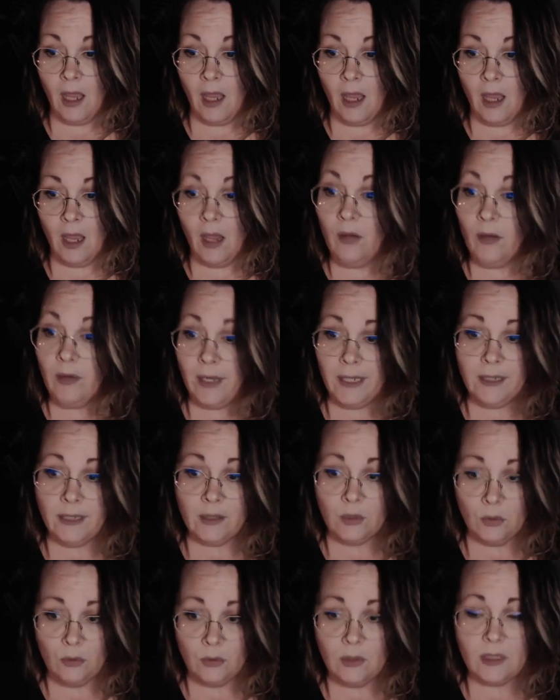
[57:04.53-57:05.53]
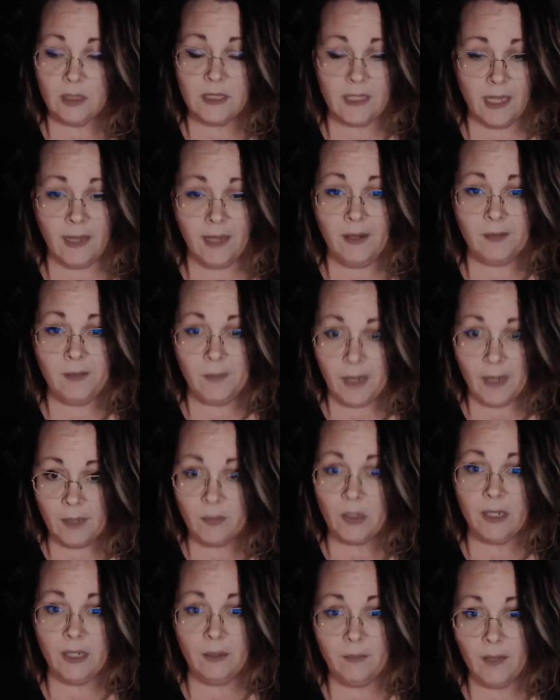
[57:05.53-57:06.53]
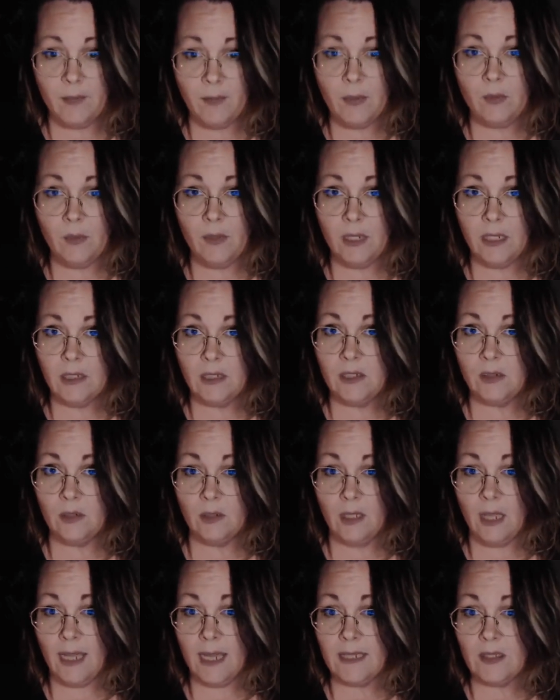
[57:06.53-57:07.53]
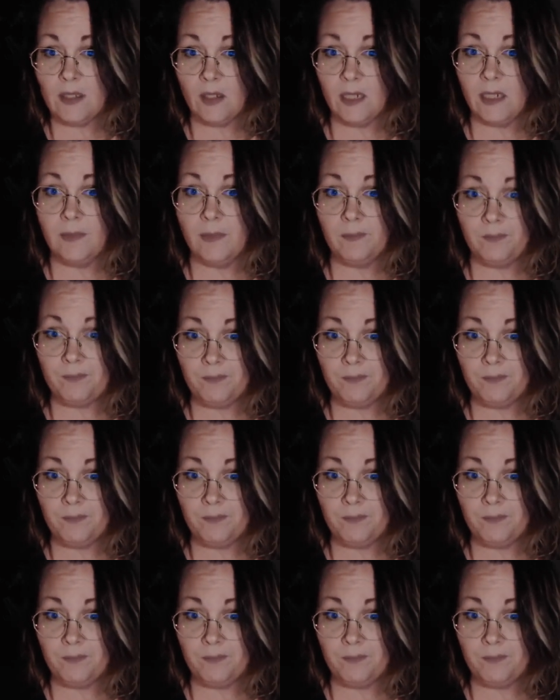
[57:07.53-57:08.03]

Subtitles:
Okay, cool, Kasai. Maybe we can do a class on it.